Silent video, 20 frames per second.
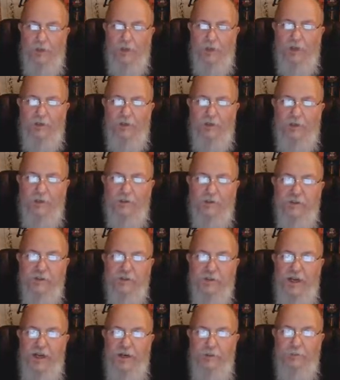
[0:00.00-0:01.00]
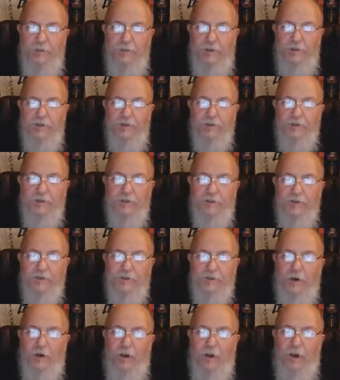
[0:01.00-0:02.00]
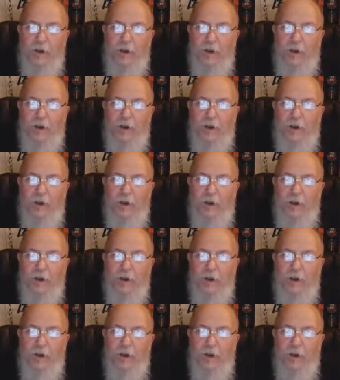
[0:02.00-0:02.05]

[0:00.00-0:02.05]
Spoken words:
Now, these statements, such as all